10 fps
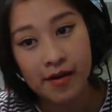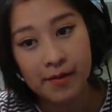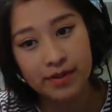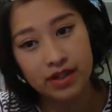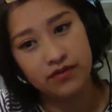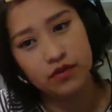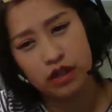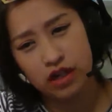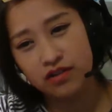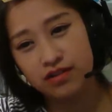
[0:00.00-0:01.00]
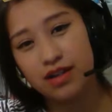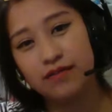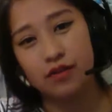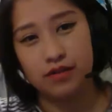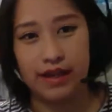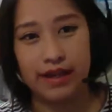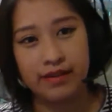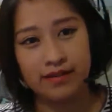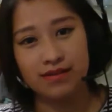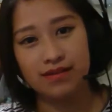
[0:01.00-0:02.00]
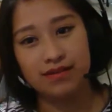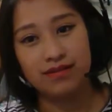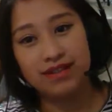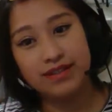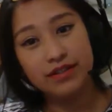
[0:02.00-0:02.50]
But if you tell yourself, okay, this